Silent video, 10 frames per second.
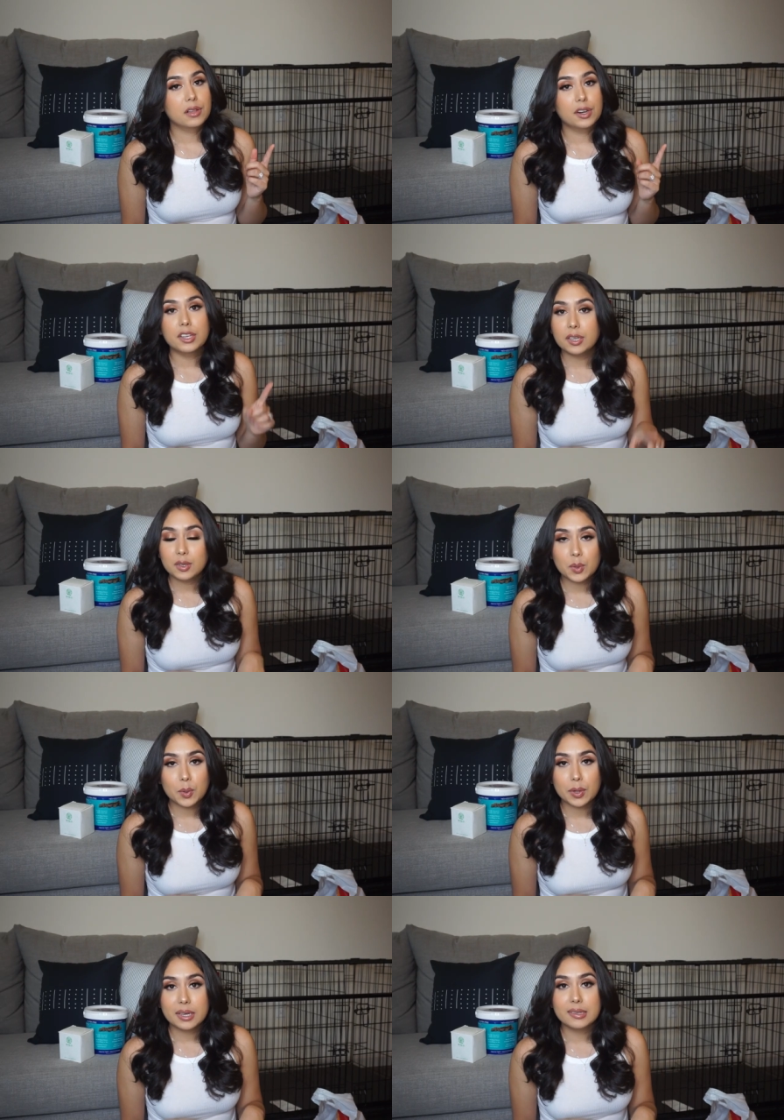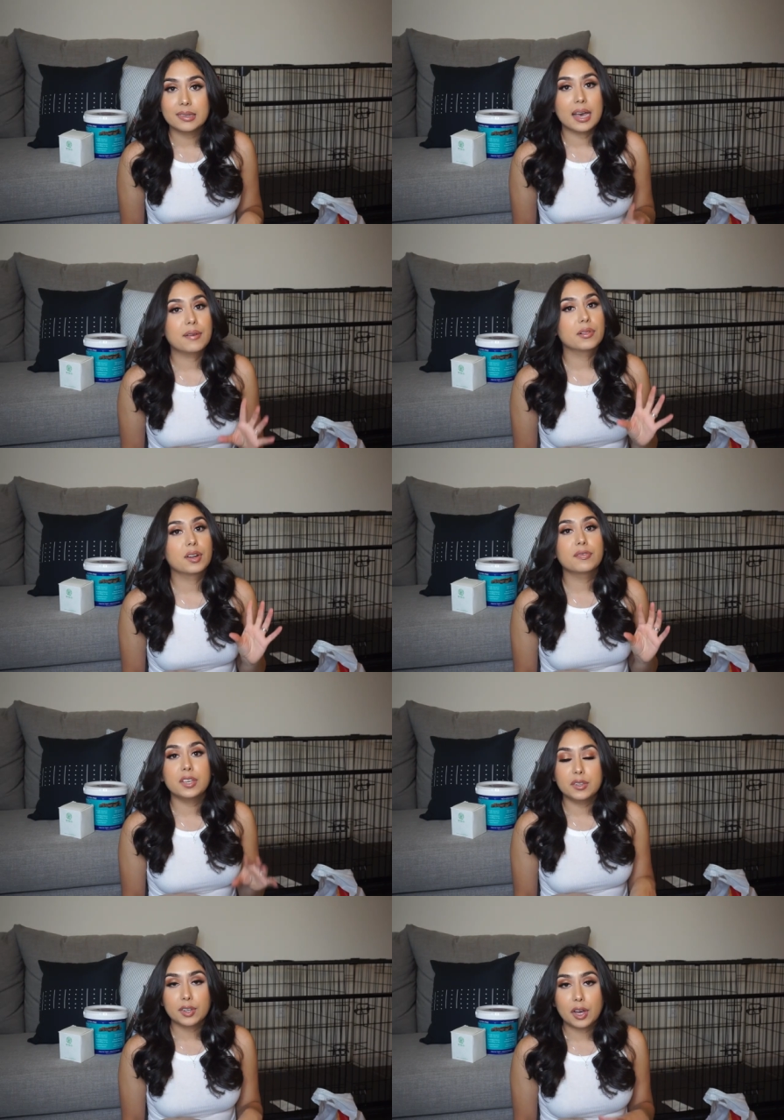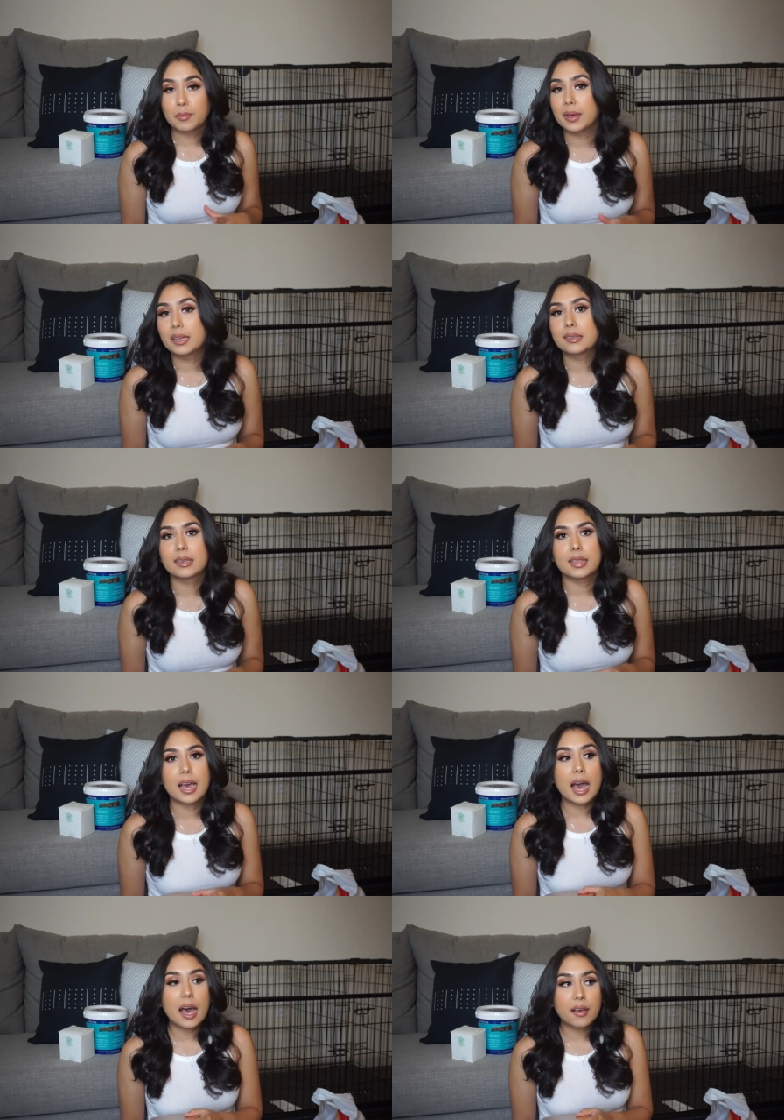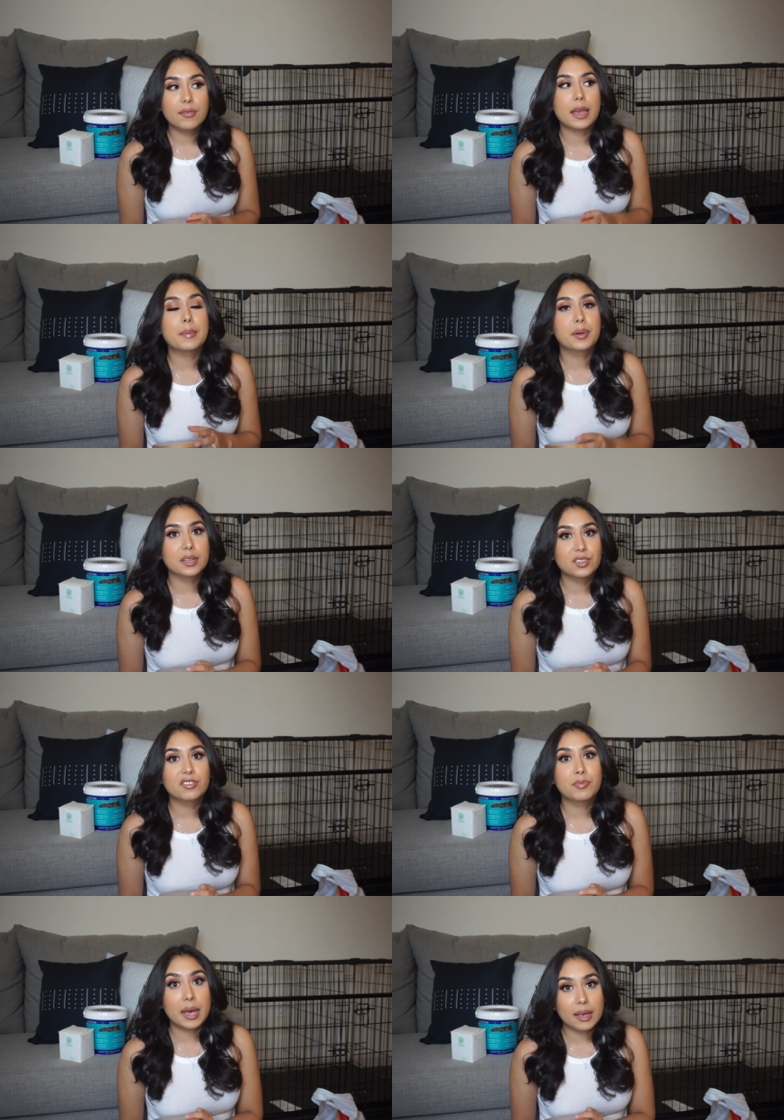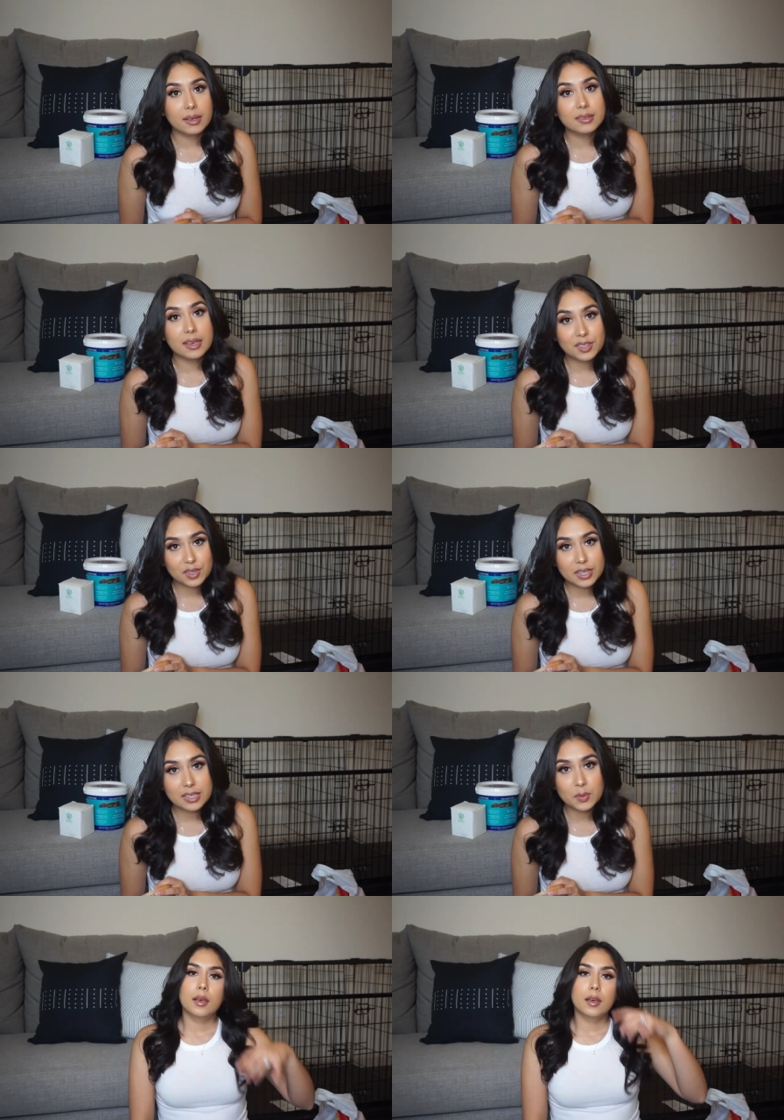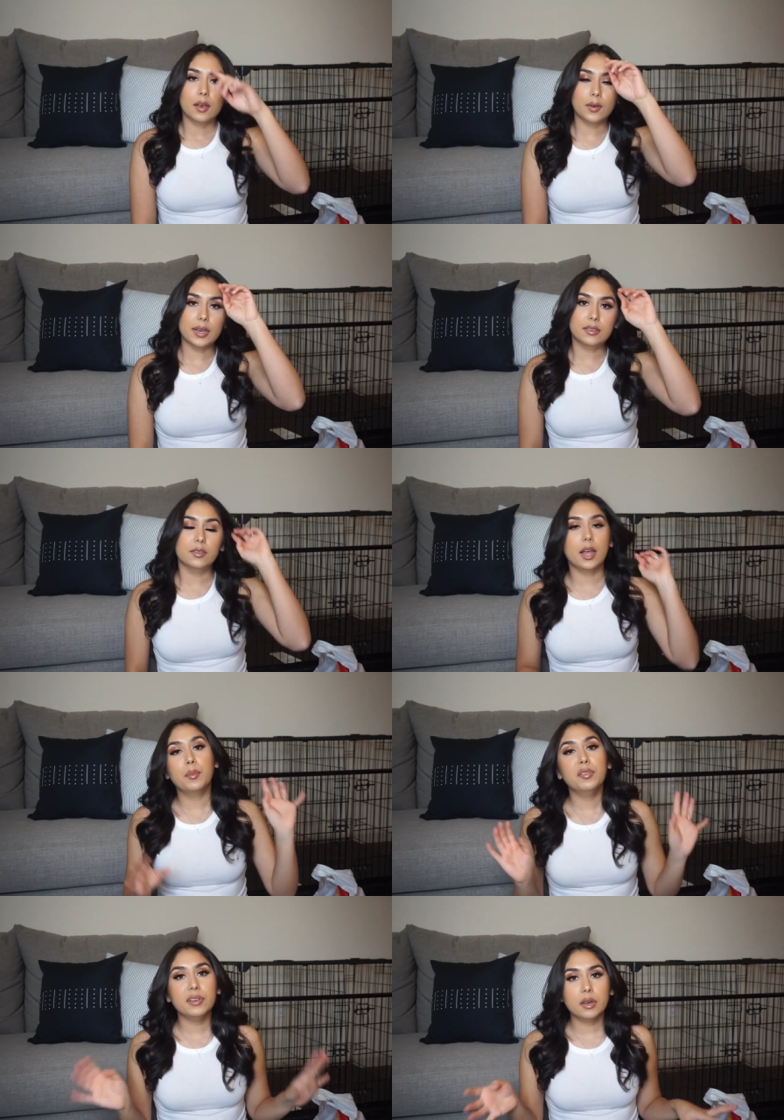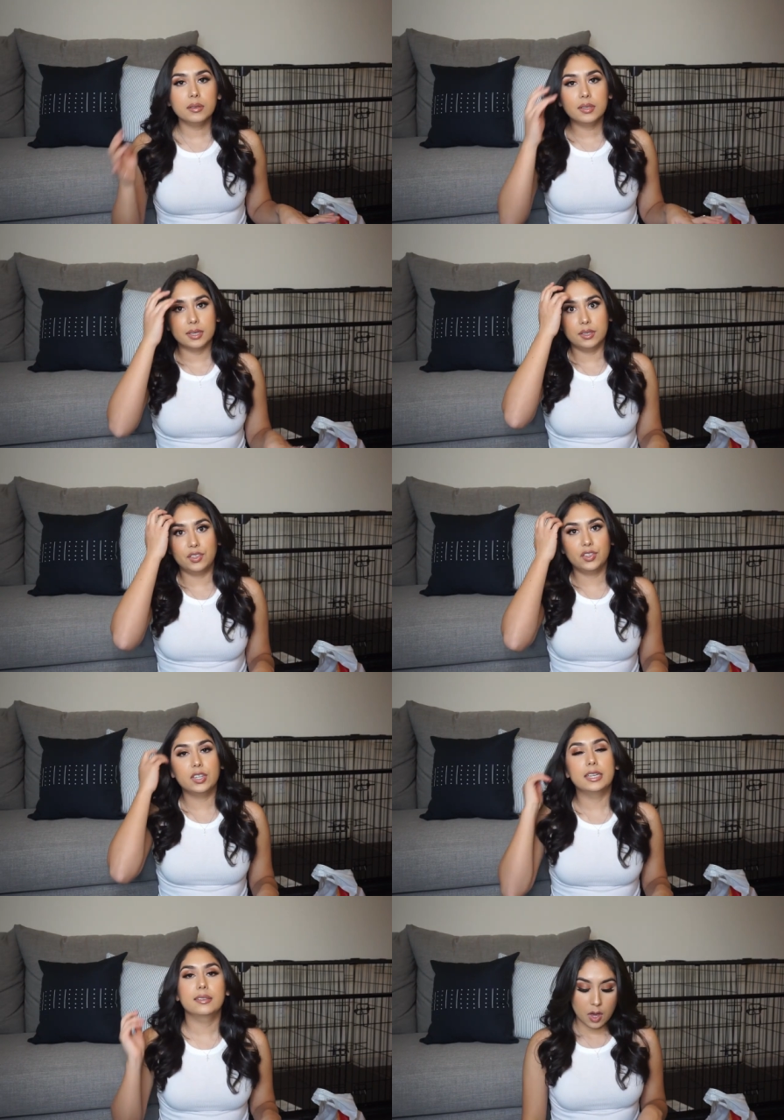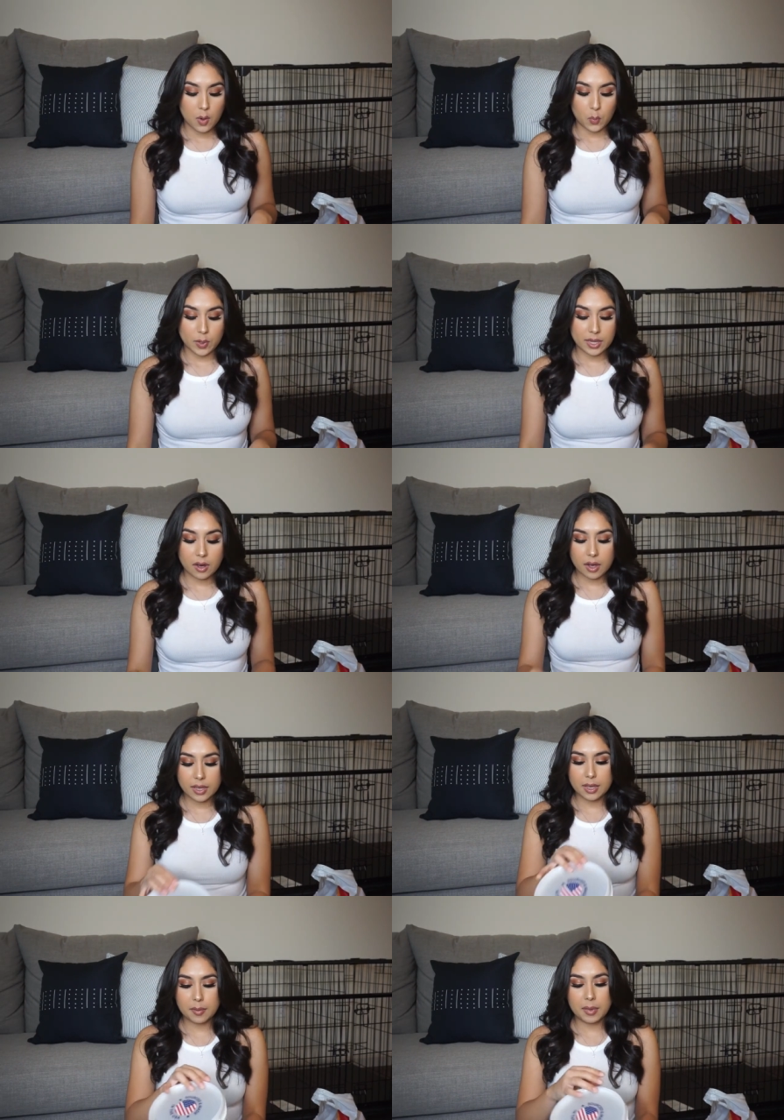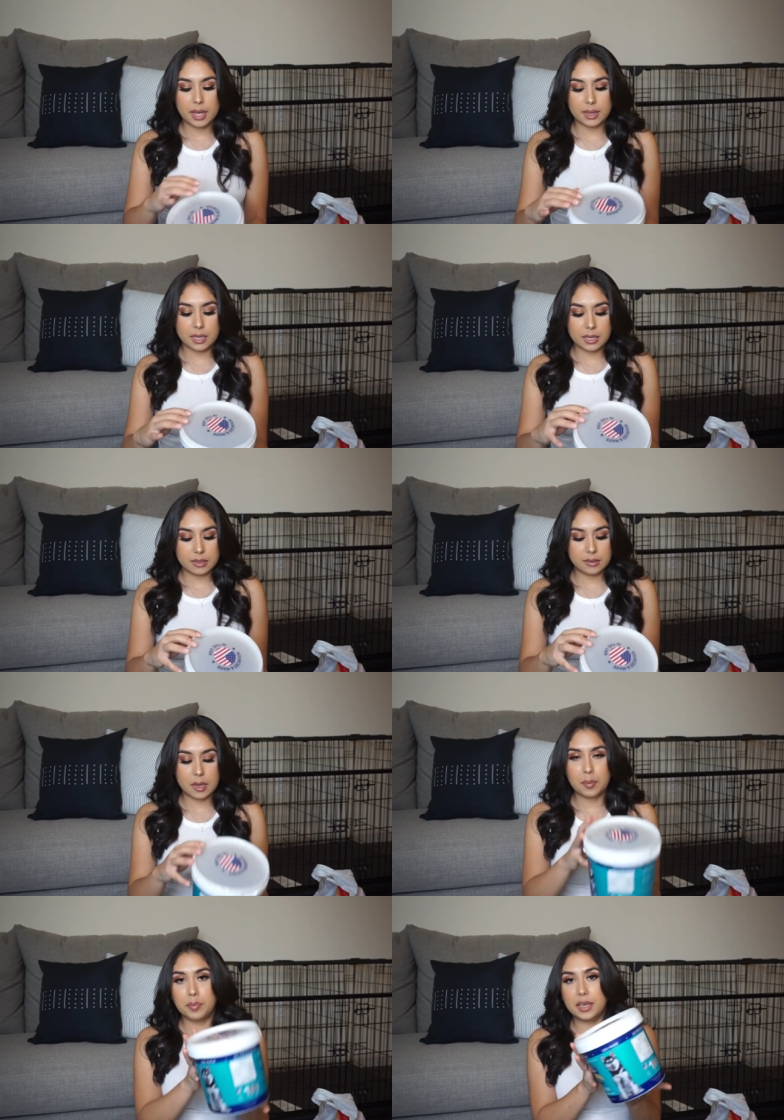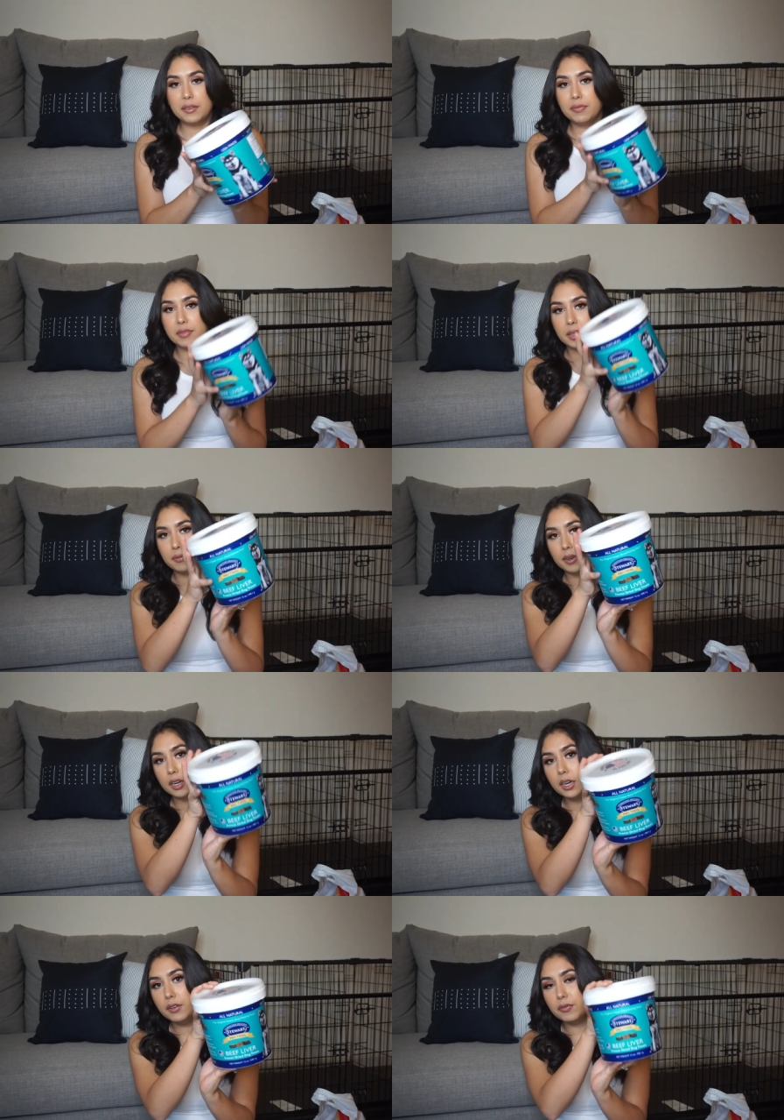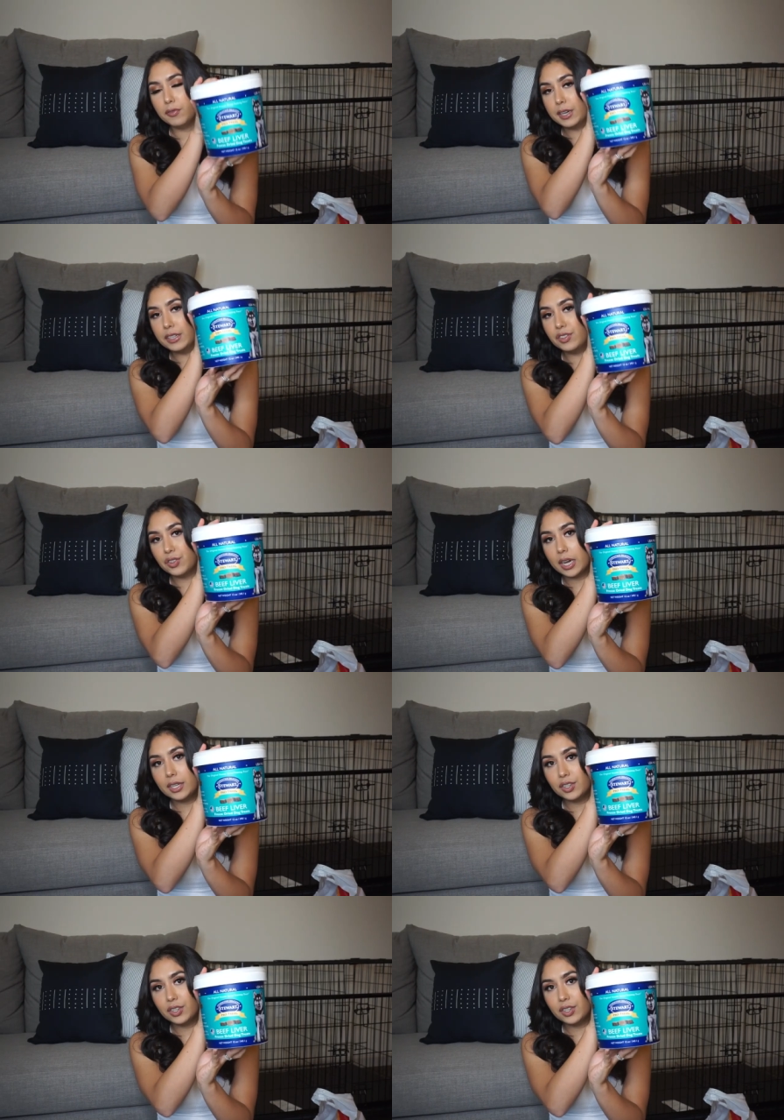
a lot of cute toys, they have a lot of cute dog beds, like they have a bunch of pet accessories Okay, so now moving on to his treats. We got him these beef liver freeze-dried